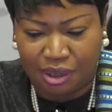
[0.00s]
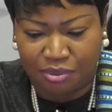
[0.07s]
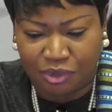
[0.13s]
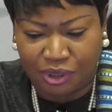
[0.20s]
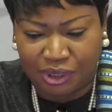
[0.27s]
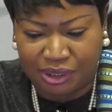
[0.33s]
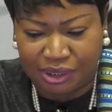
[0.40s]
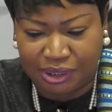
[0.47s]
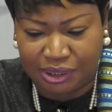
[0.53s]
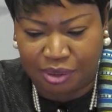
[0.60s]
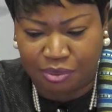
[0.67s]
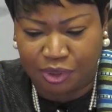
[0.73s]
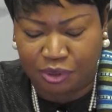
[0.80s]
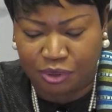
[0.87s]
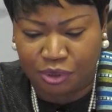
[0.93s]
Amo Aziza
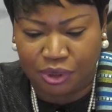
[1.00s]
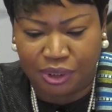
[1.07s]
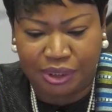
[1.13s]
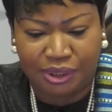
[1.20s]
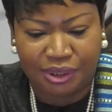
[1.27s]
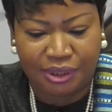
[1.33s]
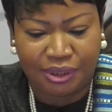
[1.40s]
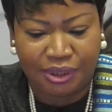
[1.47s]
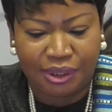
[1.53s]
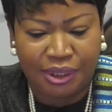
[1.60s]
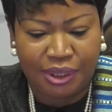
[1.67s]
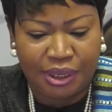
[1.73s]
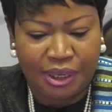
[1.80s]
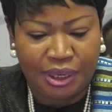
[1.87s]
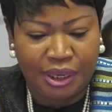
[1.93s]
Baroud,
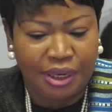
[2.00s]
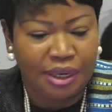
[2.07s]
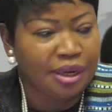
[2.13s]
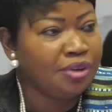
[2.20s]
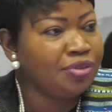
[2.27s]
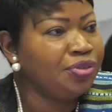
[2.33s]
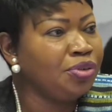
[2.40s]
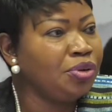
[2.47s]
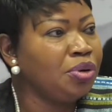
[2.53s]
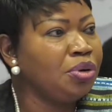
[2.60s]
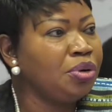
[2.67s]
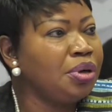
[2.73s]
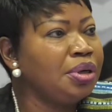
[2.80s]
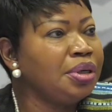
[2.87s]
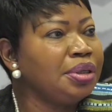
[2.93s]

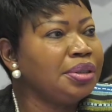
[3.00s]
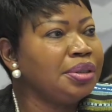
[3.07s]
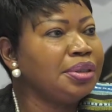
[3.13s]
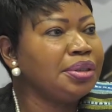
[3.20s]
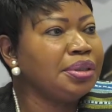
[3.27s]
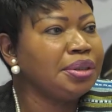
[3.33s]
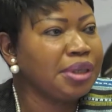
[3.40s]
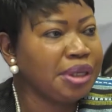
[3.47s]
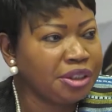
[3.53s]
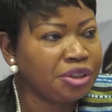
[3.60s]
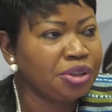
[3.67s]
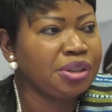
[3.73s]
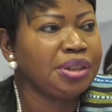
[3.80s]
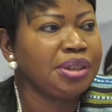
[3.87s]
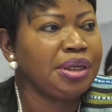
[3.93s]
for
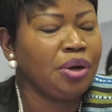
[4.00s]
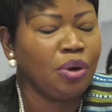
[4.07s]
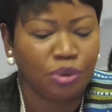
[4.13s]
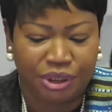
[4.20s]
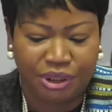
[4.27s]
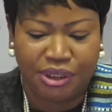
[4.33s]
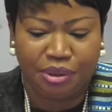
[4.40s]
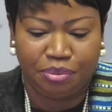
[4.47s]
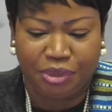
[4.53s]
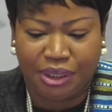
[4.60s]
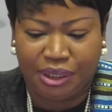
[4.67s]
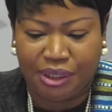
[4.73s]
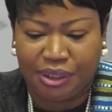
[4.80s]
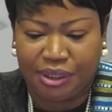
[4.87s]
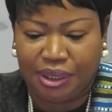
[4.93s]
graciously hosting
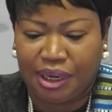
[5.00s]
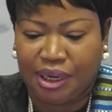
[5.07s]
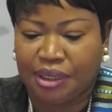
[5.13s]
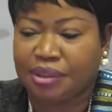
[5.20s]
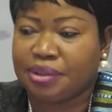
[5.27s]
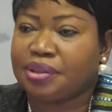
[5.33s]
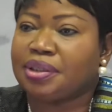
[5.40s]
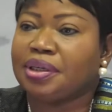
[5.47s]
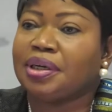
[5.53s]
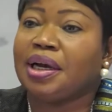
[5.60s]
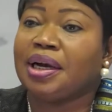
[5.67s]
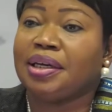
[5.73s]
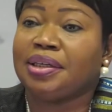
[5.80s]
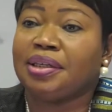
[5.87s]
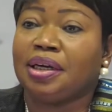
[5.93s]
me and
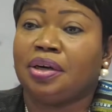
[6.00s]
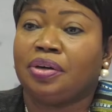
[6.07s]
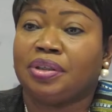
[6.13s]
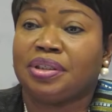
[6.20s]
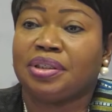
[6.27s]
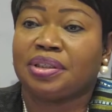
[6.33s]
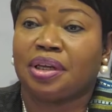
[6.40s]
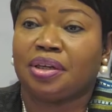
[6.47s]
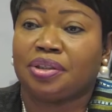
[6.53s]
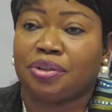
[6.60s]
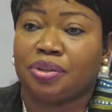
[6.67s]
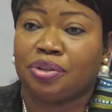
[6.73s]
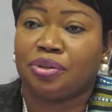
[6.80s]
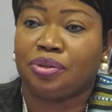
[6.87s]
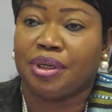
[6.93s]
guiding our
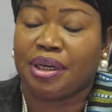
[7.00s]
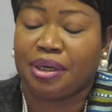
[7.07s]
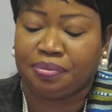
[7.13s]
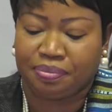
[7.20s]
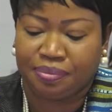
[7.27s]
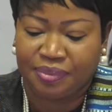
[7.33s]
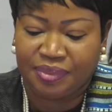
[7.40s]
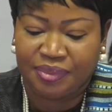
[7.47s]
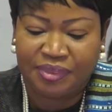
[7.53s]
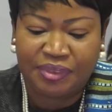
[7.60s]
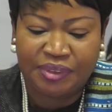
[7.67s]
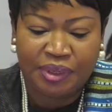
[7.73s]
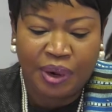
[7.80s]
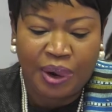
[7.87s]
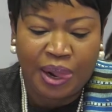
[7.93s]
discussions today.
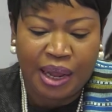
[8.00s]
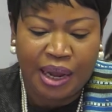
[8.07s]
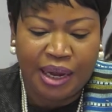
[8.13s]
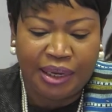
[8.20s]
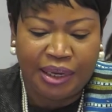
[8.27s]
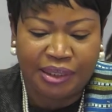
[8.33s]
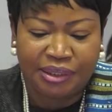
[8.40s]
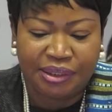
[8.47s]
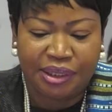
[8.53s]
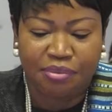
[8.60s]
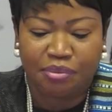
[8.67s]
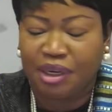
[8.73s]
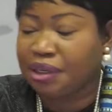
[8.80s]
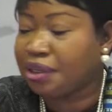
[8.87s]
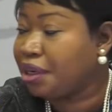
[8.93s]
I
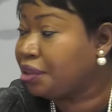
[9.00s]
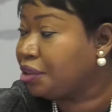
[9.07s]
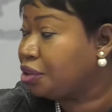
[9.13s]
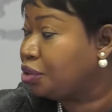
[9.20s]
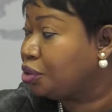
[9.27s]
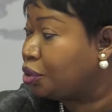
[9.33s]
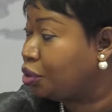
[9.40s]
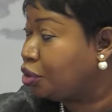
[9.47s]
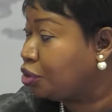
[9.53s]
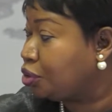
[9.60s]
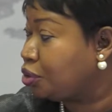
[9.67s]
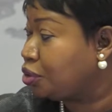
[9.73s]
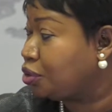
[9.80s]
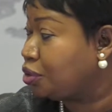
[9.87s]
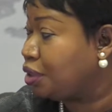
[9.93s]
extend my gratitude
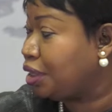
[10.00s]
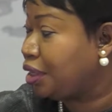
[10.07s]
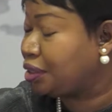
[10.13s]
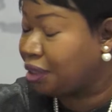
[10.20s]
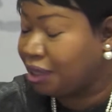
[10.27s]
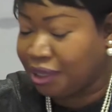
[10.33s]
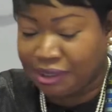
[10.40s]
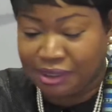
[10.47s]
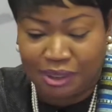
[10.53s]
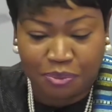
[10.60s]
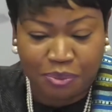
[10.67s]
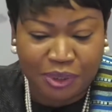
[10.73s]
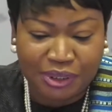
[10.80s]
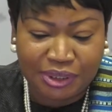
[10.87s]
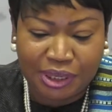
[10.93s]
also to the
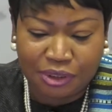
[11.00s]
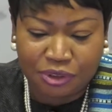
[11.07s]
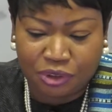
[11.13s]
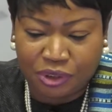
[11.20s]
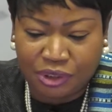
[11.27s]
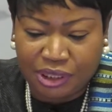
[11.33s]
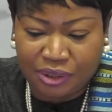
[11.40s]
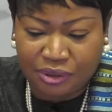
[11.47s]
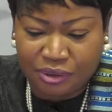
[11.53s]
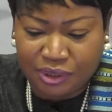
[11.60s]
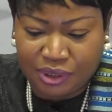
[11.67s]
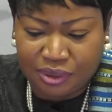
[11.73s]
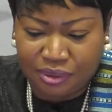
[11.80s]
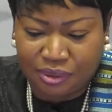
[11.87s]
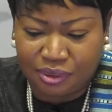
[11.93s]
ACP Secretary
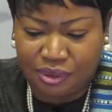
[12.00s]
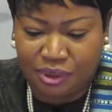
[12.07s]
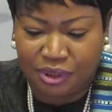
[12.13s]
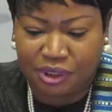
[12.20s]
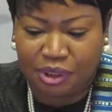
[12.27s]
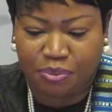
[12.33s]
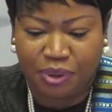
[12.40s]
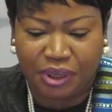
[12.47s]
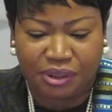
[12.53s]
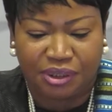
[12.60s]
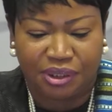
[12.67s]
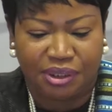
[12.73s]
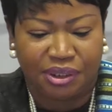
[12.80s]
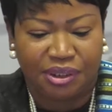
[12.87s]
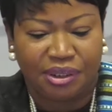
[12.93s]
General, Dr.
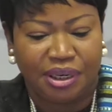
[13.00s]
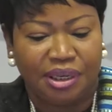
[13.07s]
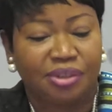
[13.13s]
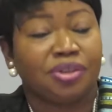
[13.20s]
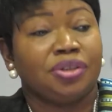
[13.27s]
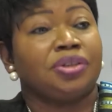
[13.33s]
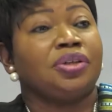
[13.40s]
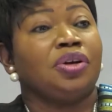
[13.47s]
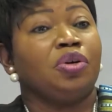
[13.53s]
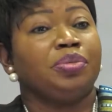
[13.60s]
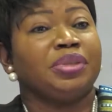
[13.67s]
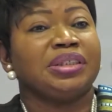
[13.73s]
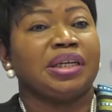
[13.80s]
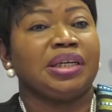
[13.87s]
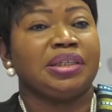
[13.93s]
Patrick Ignatius
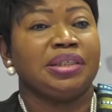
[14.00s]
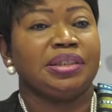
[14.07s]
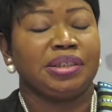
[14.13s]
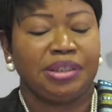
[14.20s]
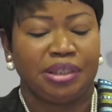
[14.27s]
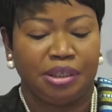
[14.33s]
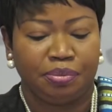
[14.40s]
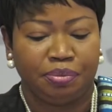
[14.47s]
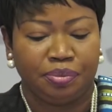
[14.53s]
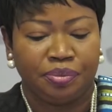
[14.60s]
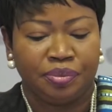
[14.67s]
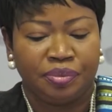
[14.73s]
Gomez, and his team